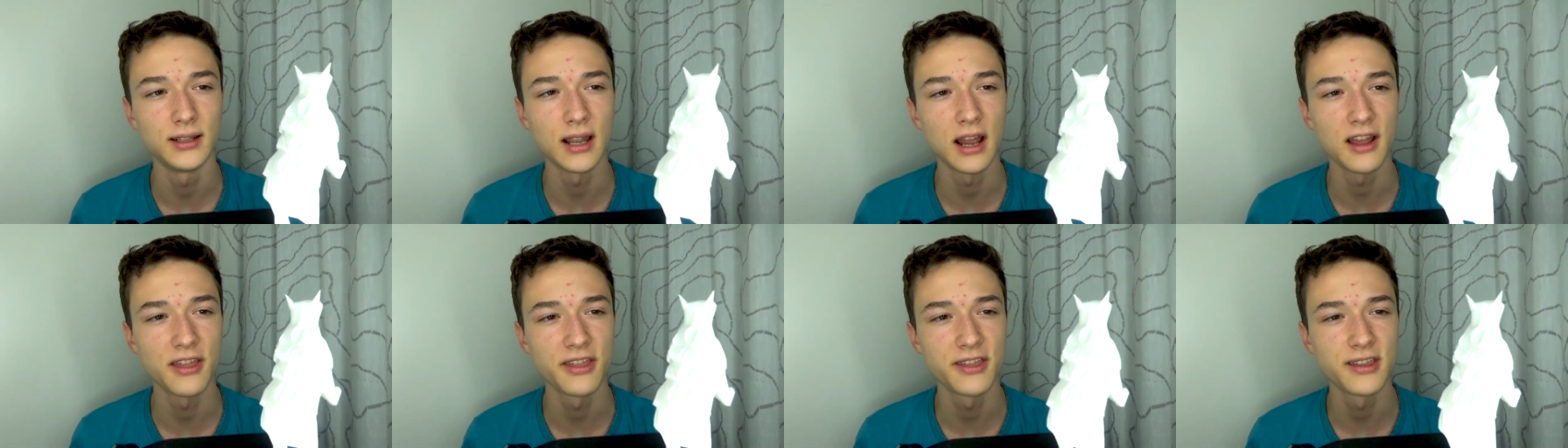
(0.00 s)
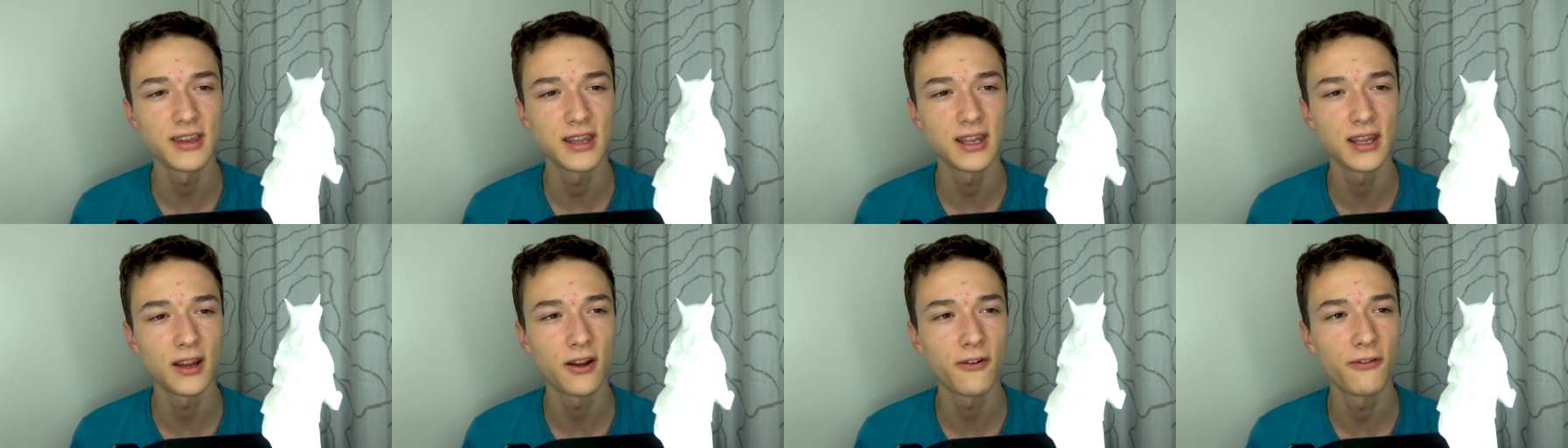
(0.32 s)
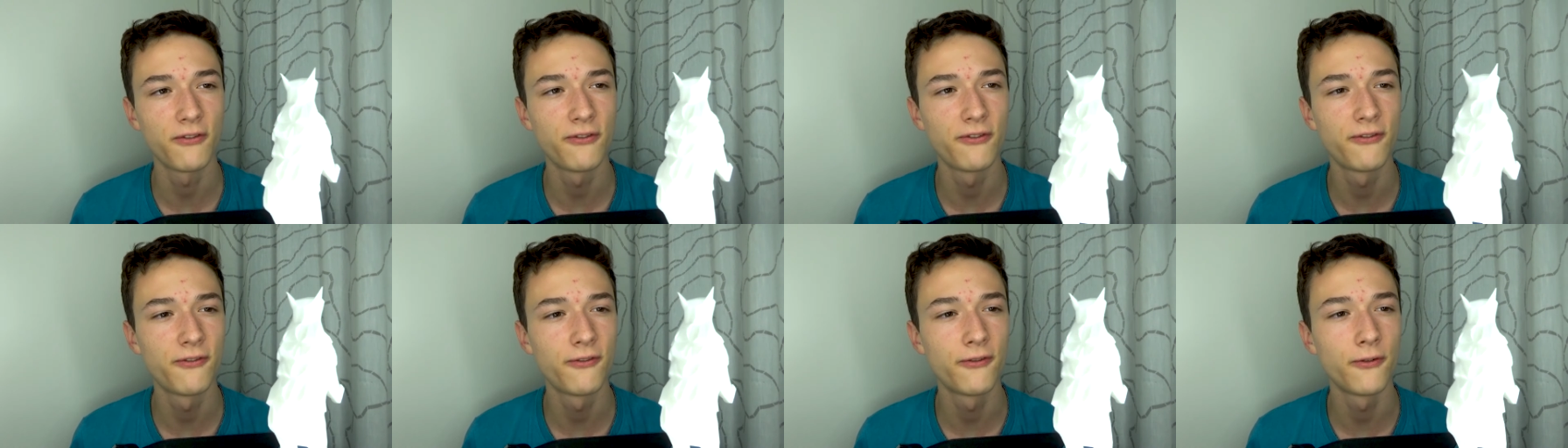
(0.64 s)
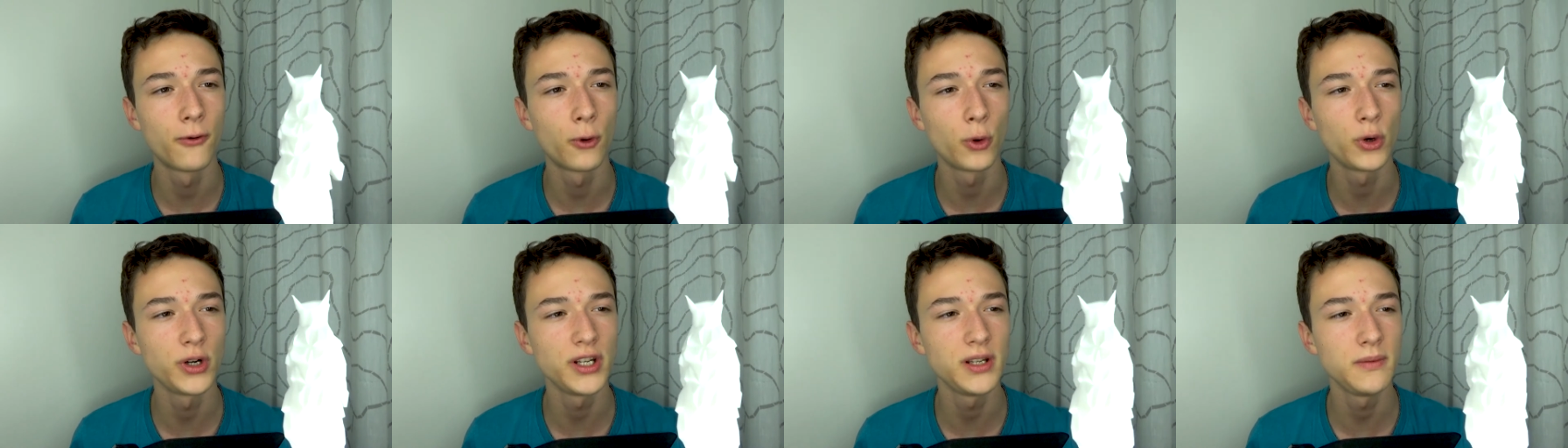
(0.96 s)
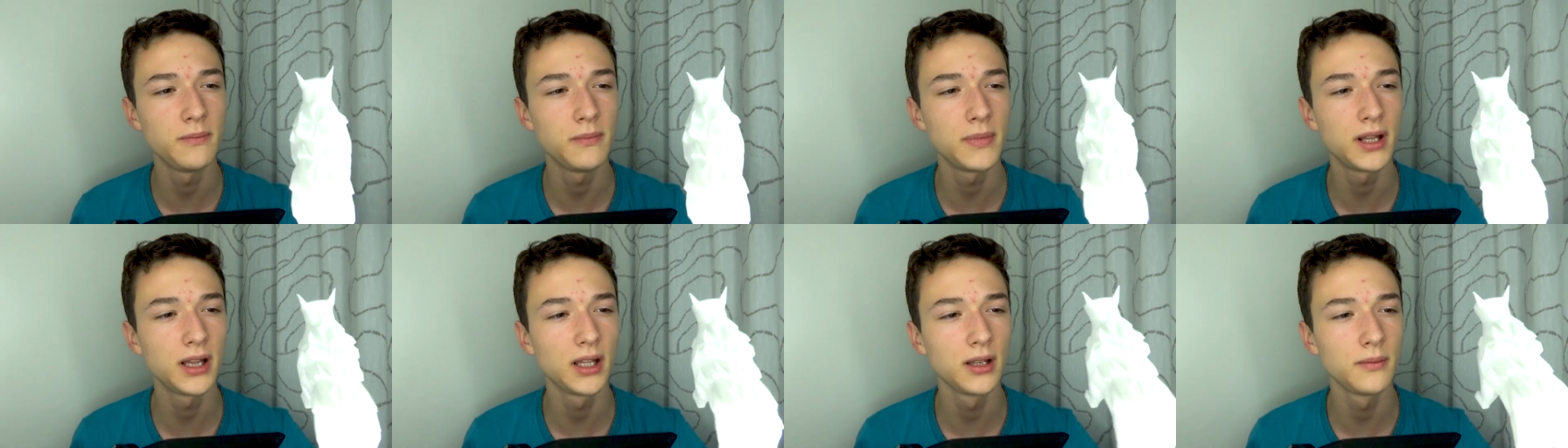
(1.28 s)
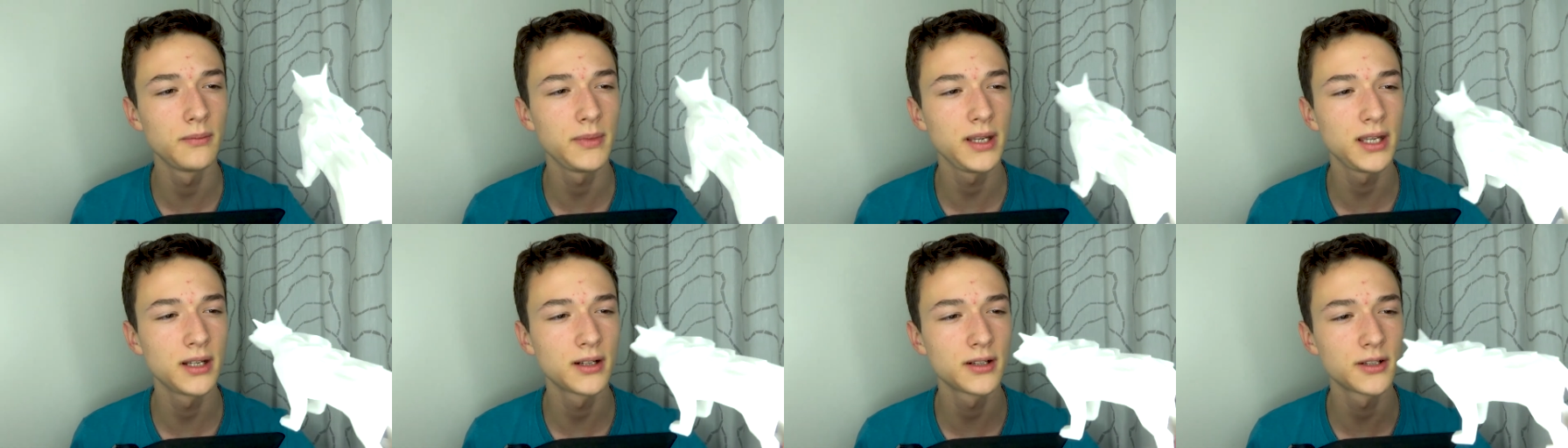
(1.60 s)
I think 40
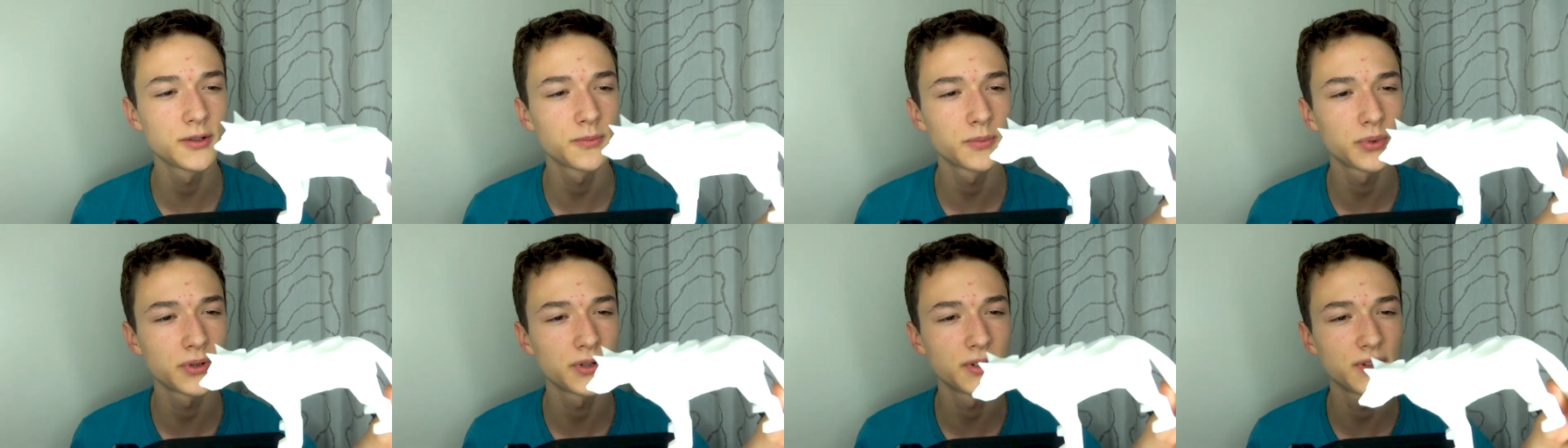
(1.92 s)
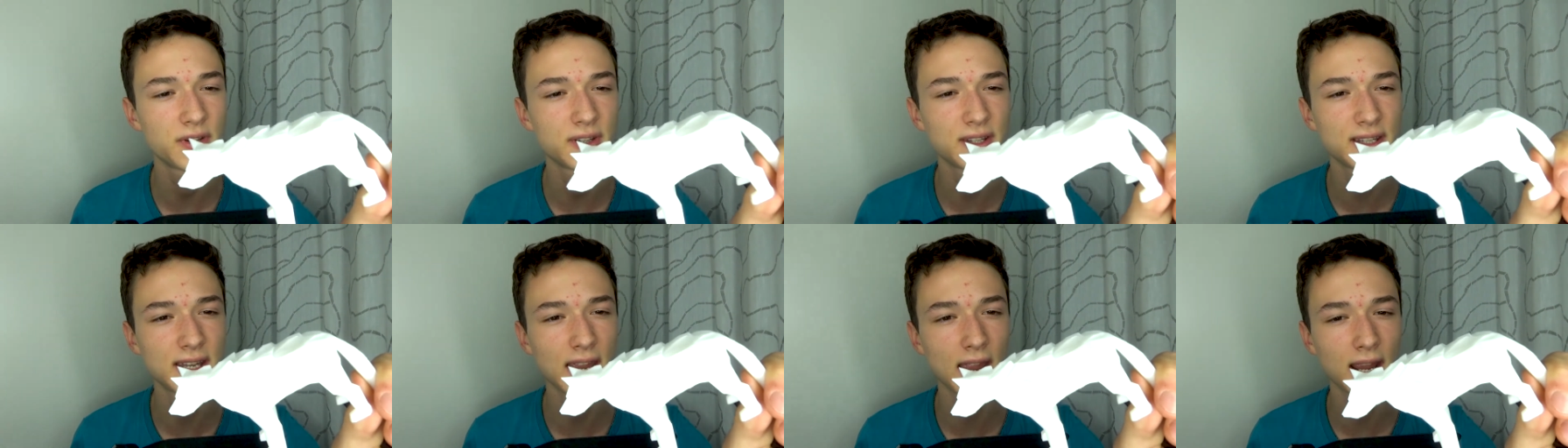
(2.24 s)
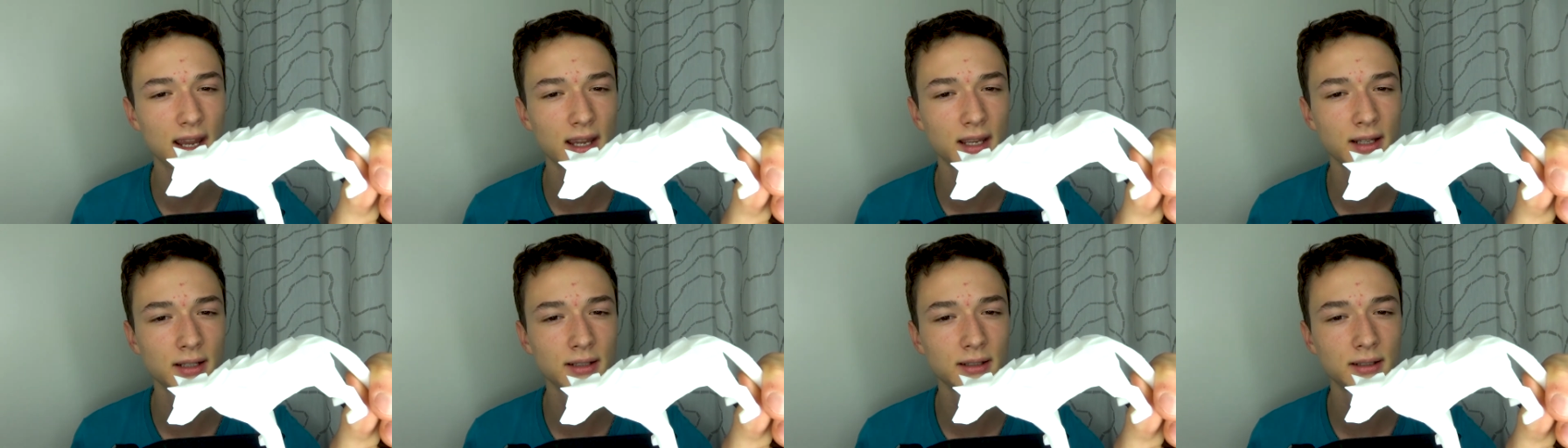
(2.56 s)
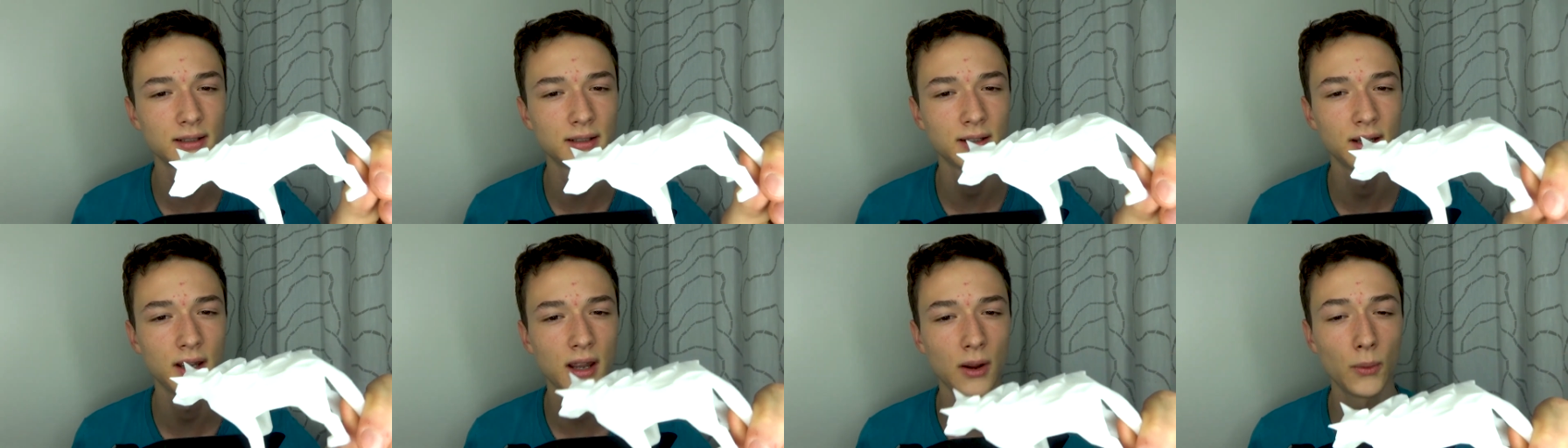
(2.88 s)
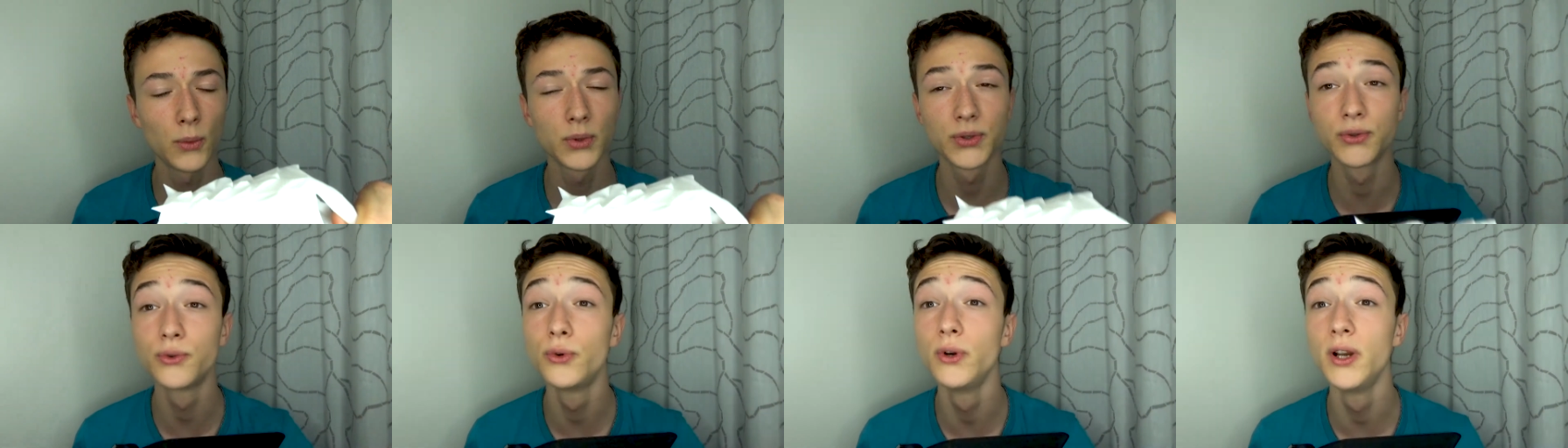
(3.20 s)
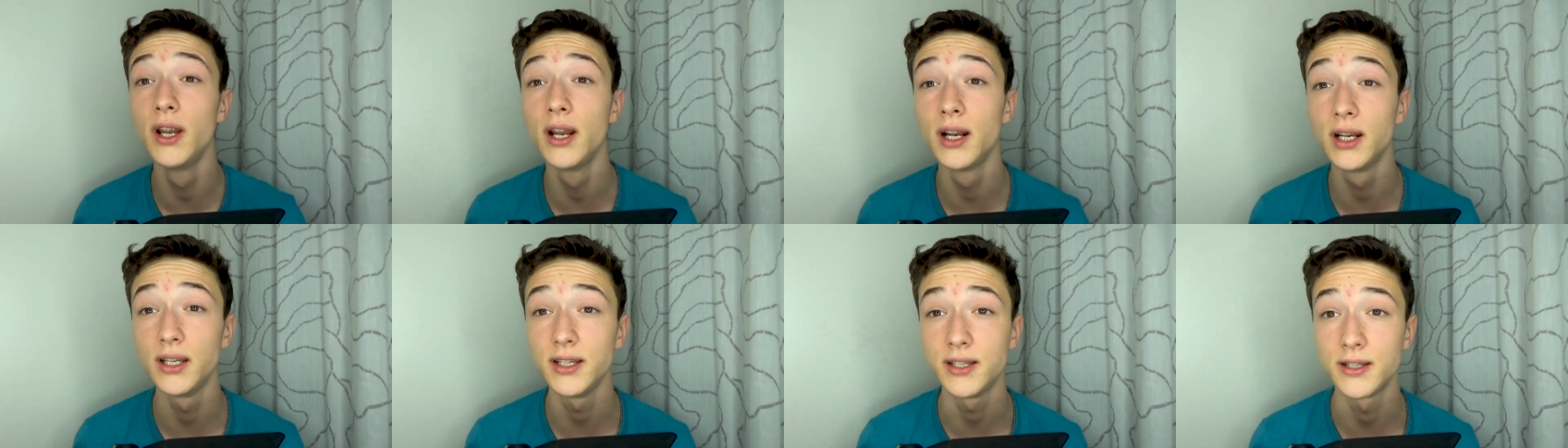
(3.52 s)
millimeters per second it was
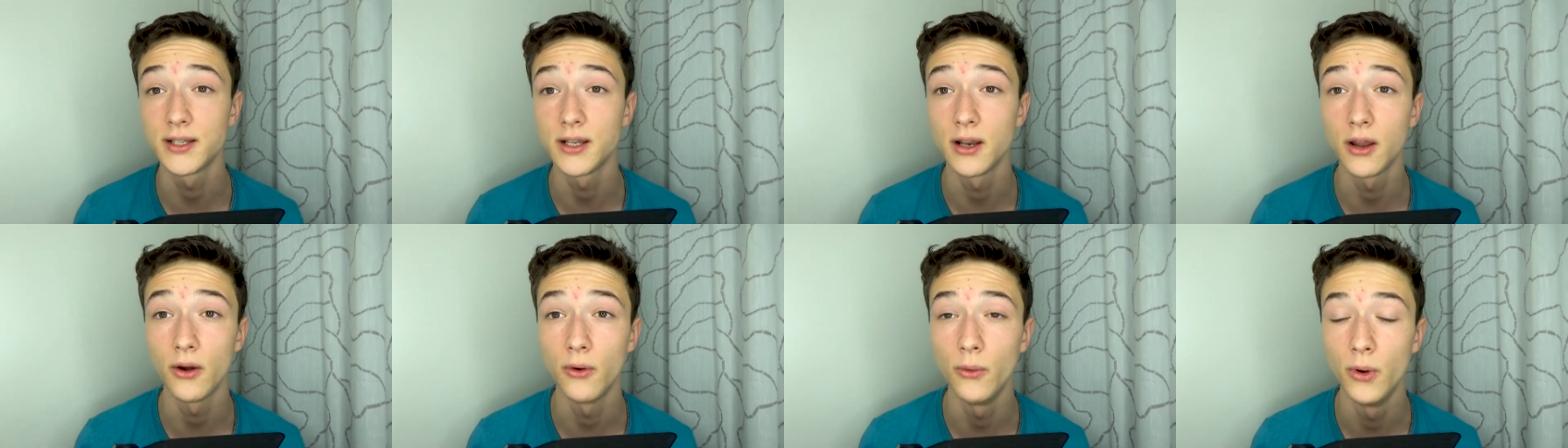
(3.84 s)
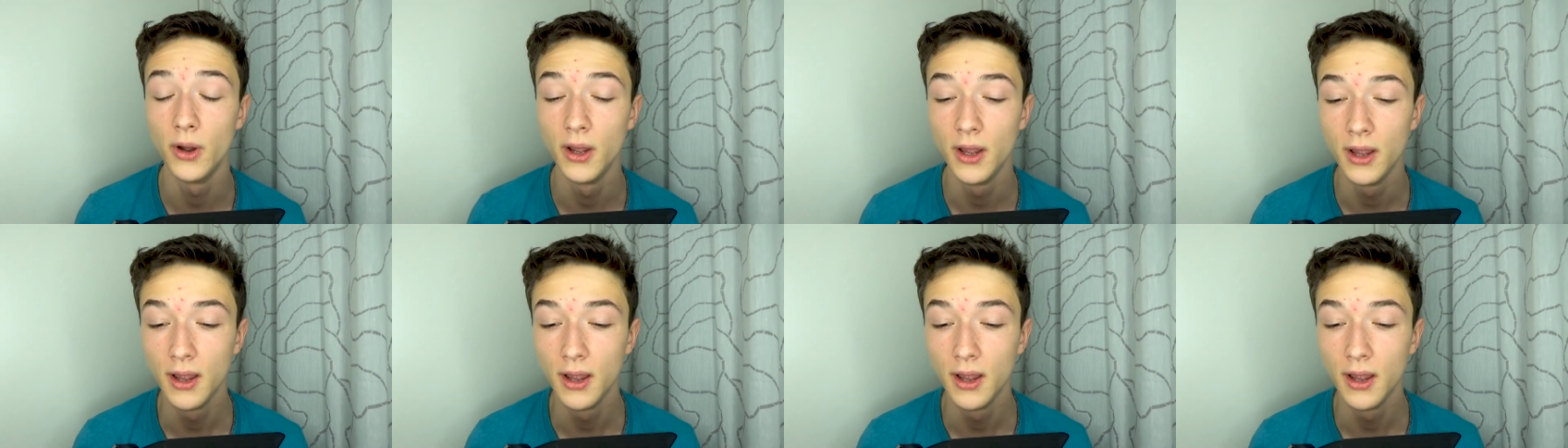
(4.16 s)
really slow.